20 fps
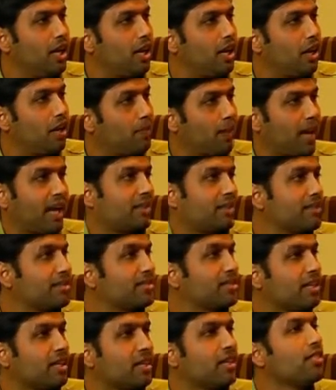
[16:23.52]

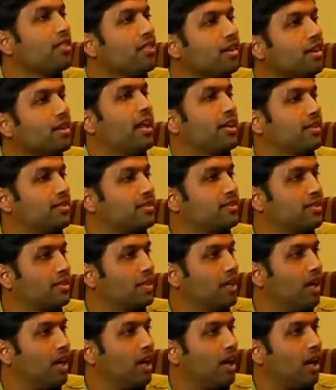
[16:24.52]
practicing in the nets.
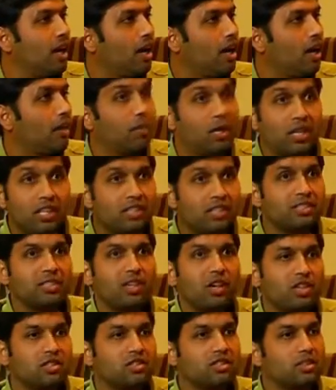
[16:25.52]
But he's
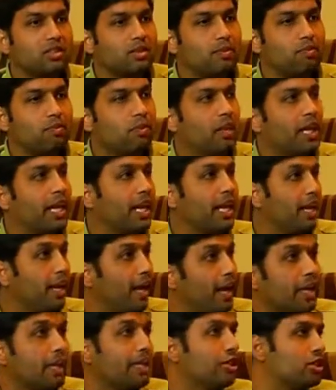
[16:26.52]
not just playing
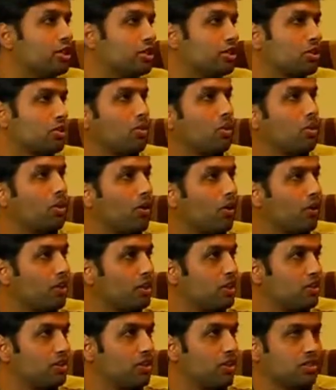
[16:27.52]
any stroke, or
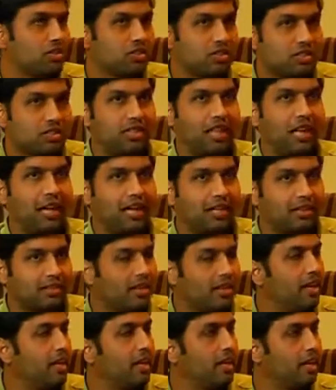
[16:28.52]
he's not just like
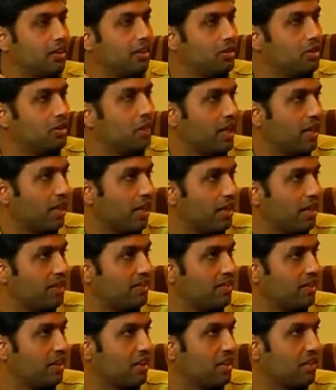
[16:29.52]
there doing
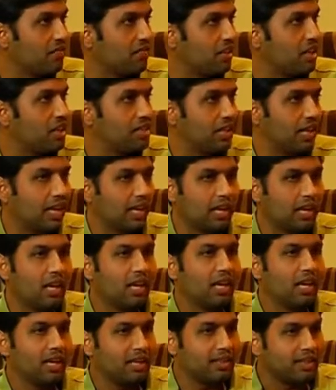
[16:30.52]
anything. He feels like
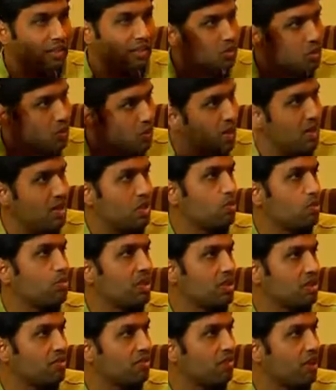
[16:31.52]
there is a very
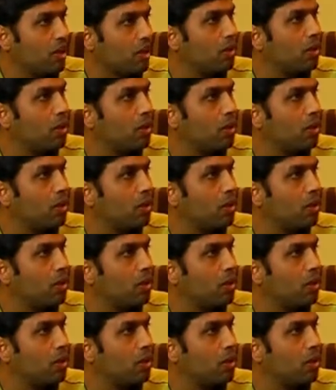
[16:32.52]
specific goal